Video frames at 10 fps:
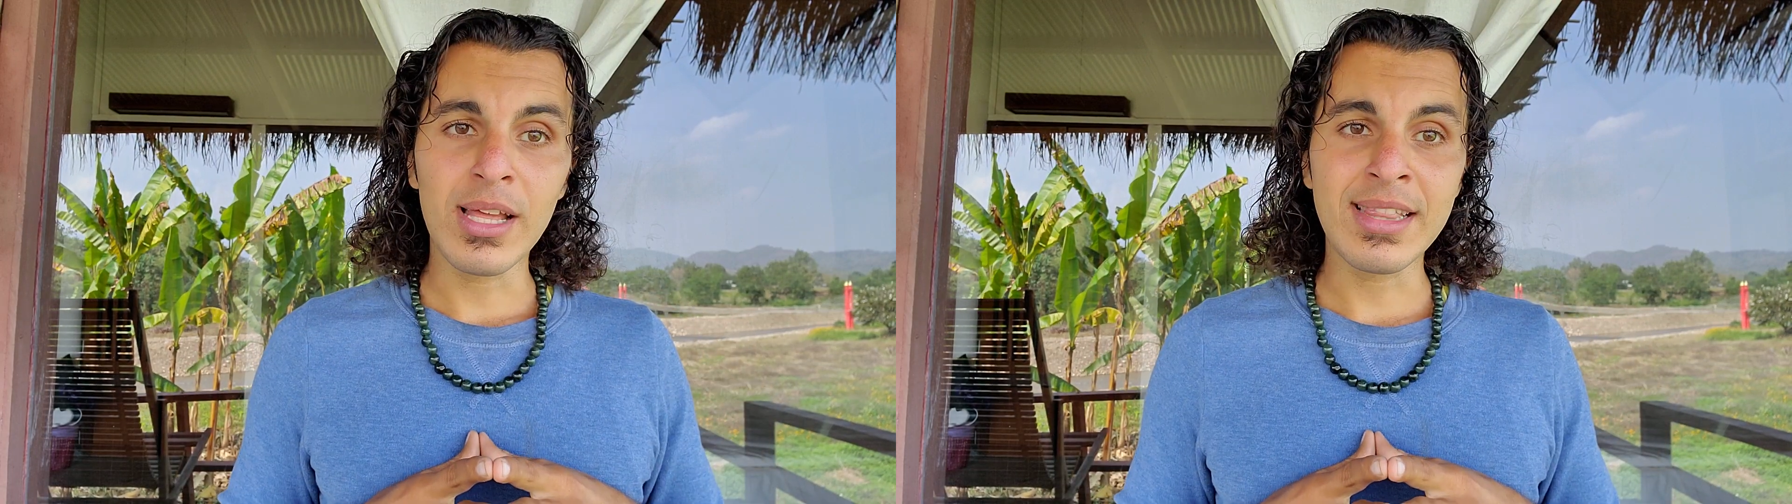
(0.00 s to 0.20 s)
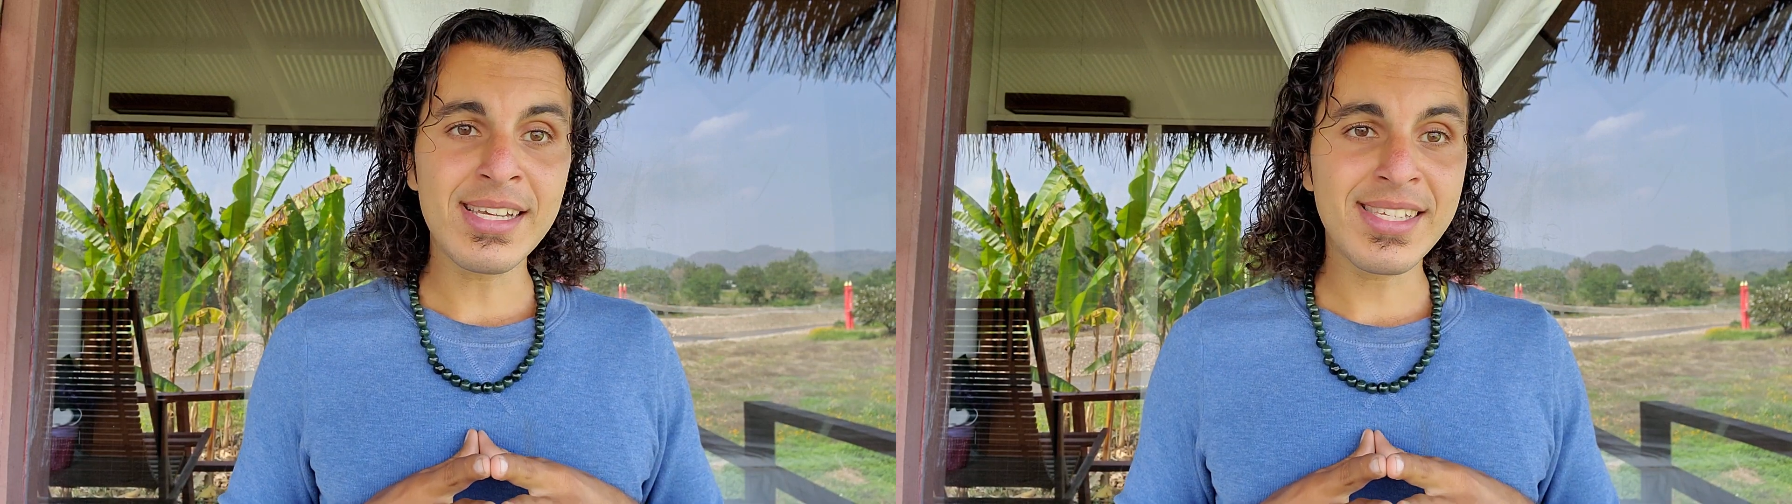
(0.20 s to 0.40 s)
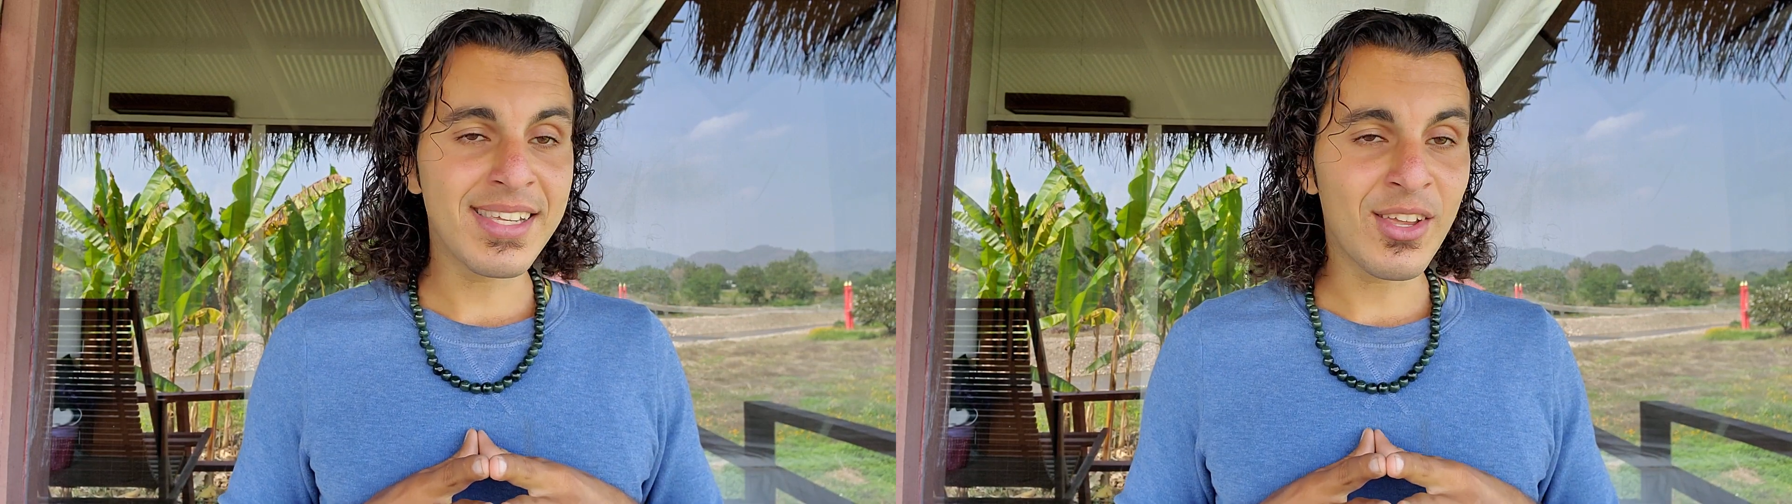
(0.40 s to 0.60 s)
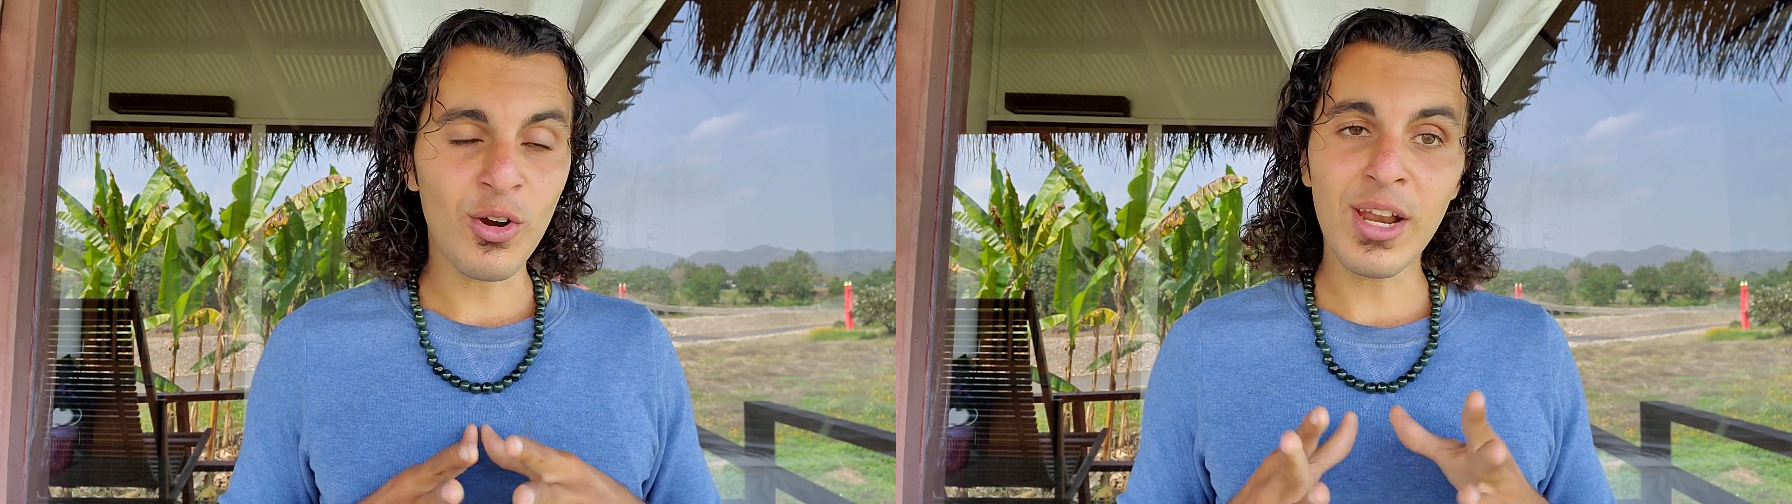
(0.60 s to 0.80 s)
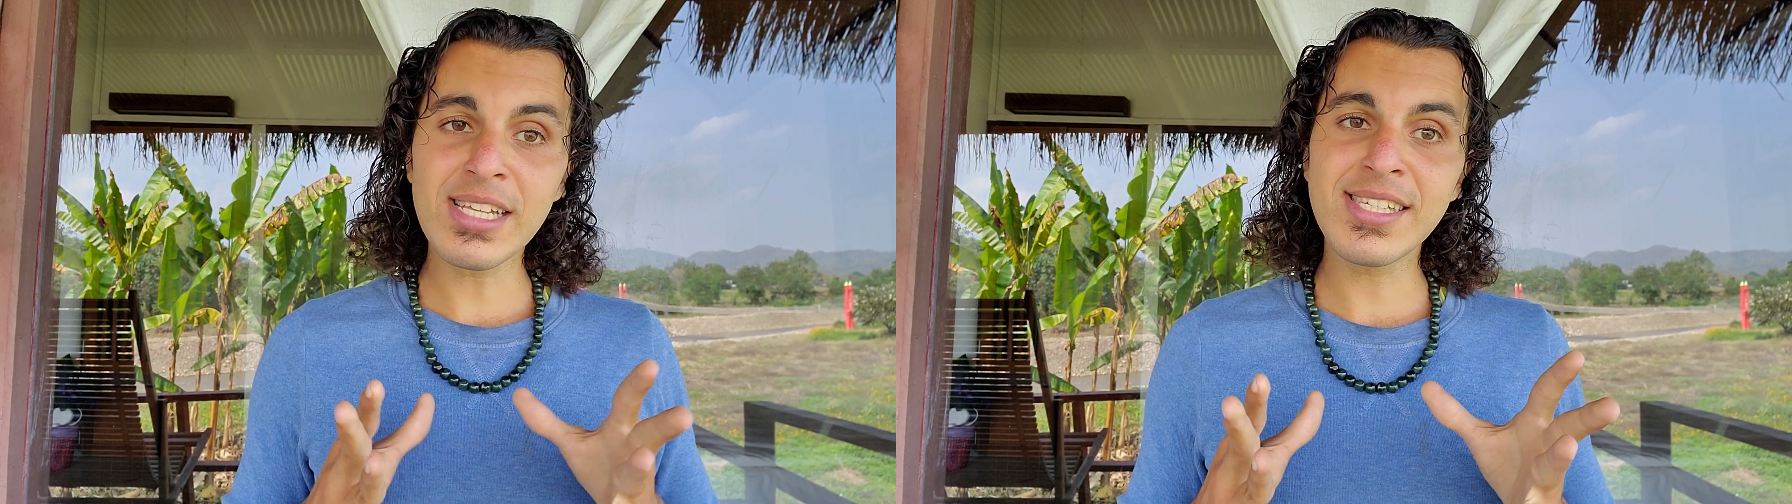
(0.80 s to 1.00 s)
It doesn't.
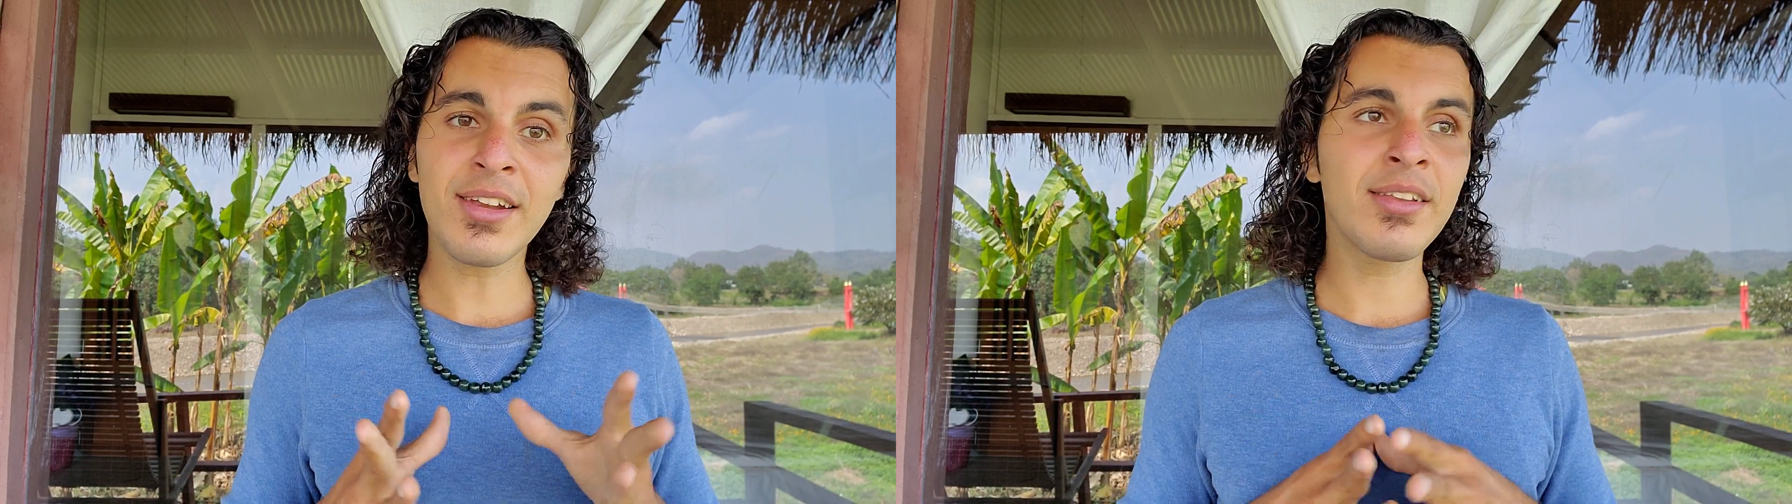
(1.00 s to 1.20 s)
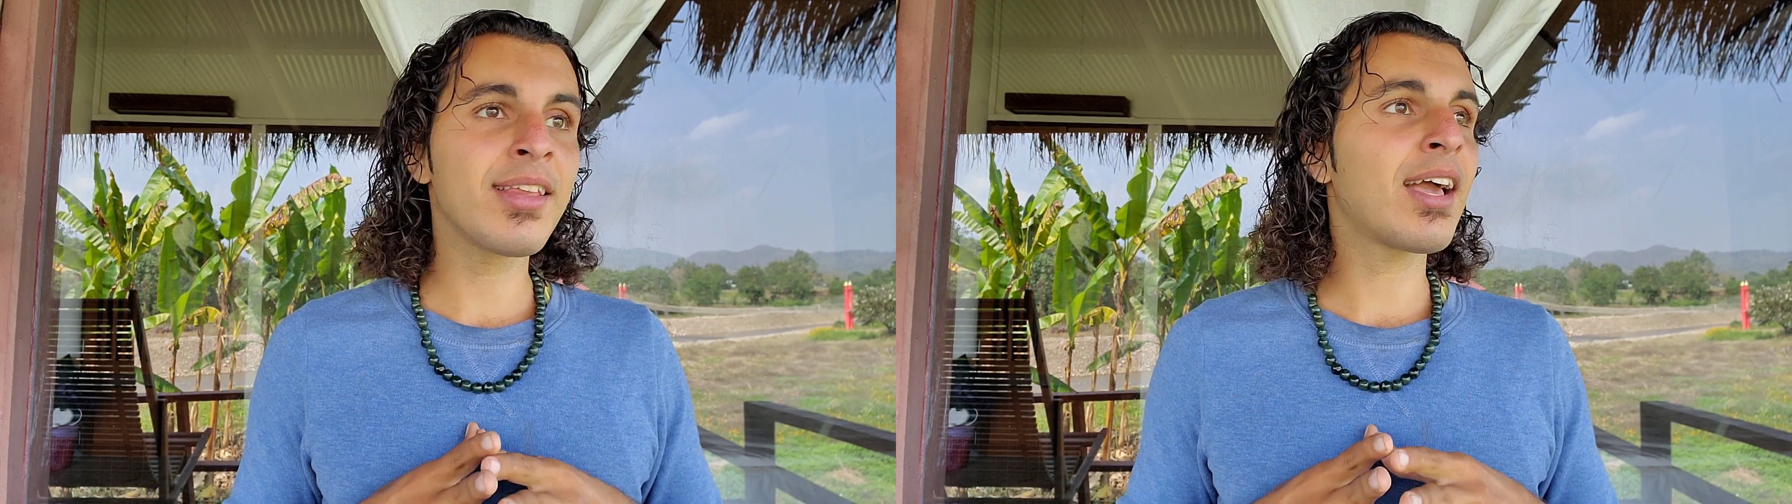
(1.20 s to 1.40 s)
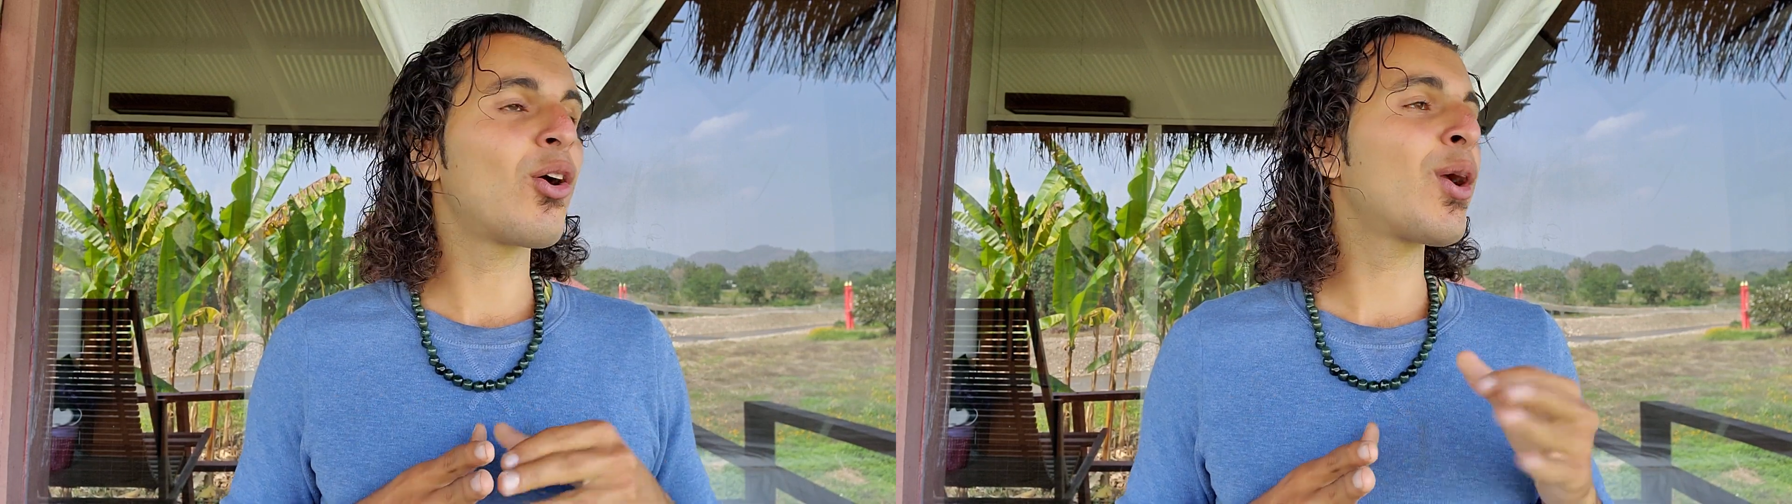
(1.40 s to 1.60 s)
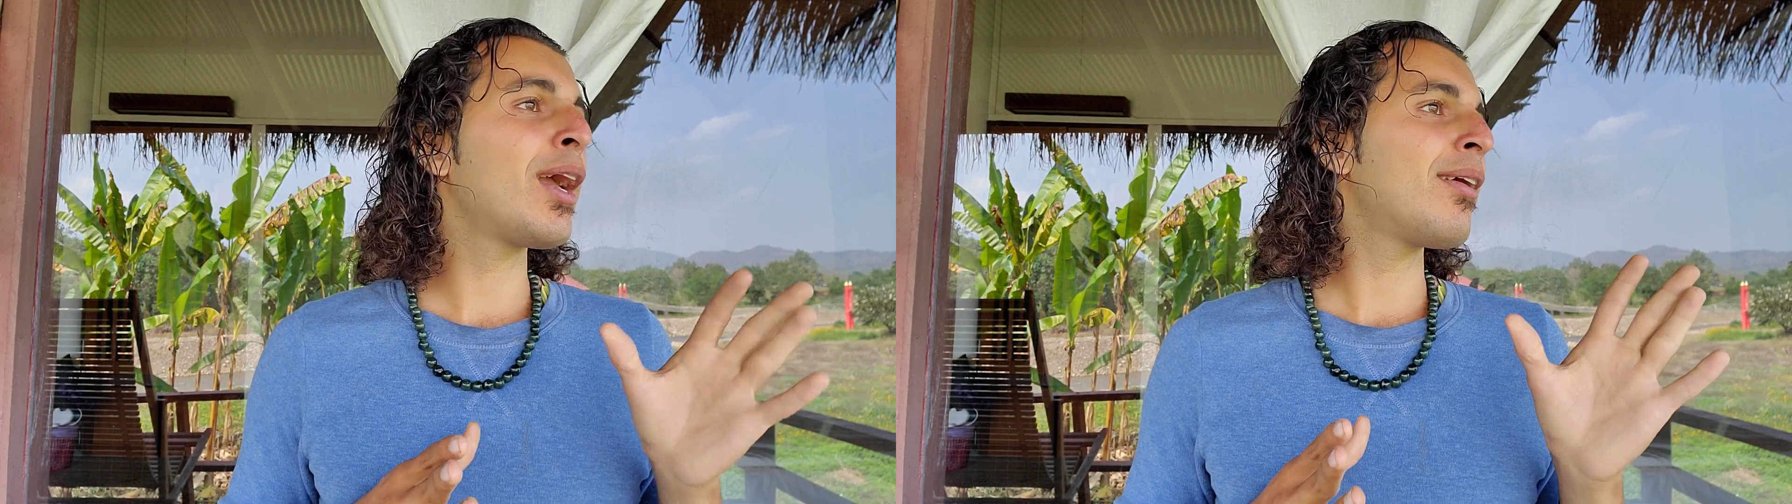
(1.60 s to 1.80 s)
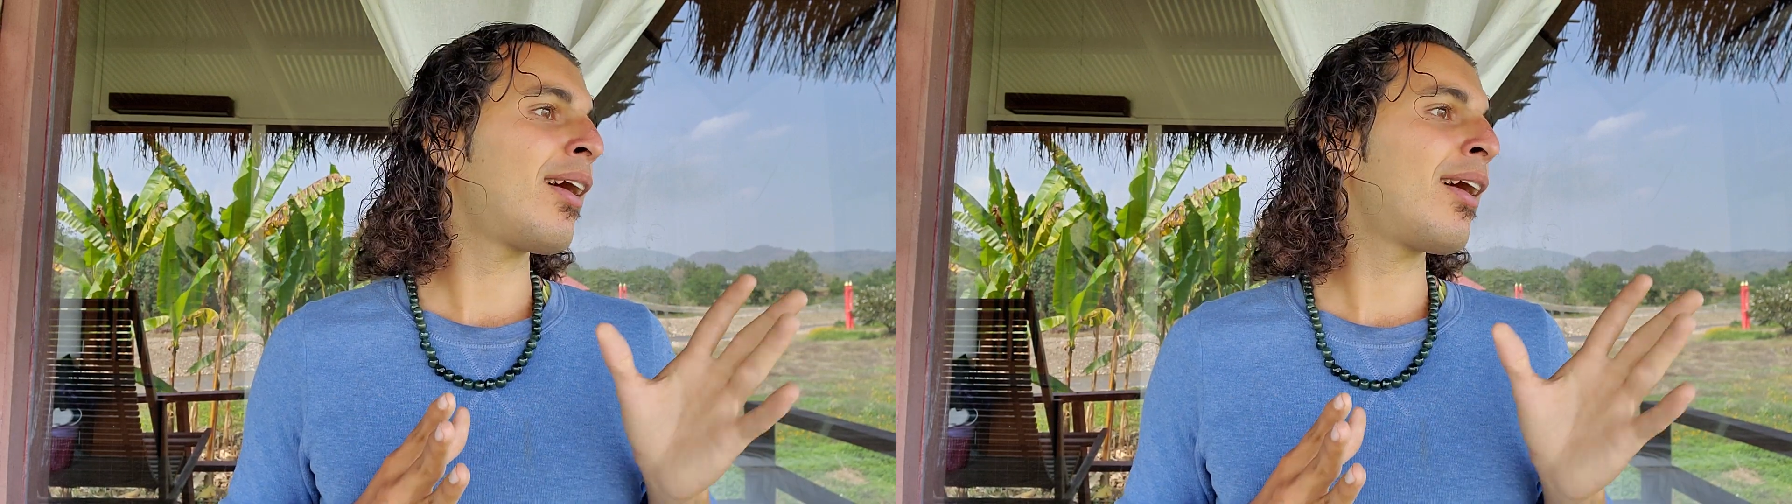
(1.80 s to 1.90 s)
You're not suddenly like, okay,